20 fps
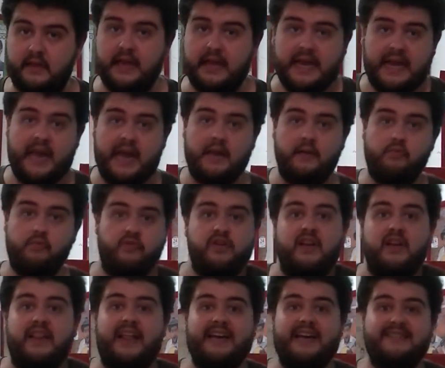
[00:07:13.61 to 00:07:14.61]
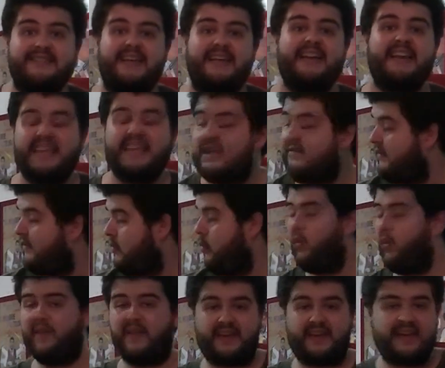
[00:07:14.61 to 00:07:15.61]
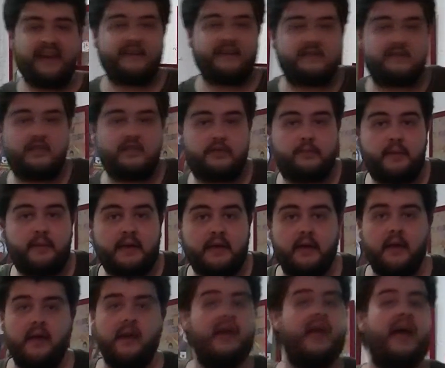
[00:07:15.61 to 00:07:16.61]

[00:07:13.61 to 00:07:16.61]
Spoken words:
and I realized that even with a case this big,